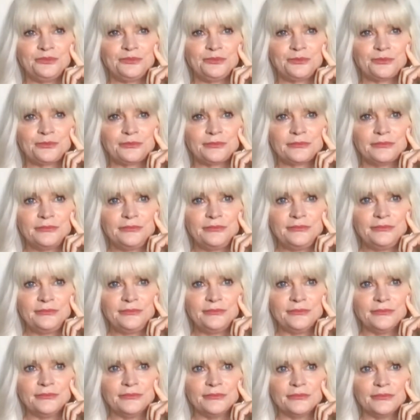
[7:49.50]

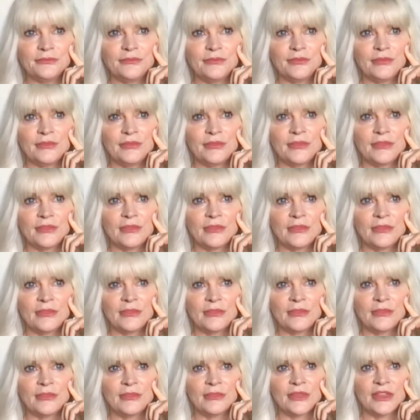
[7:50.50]

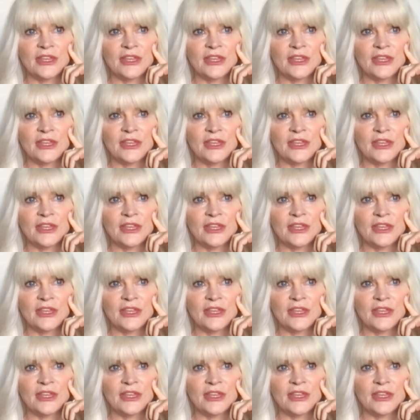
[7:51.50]
(no one is talking)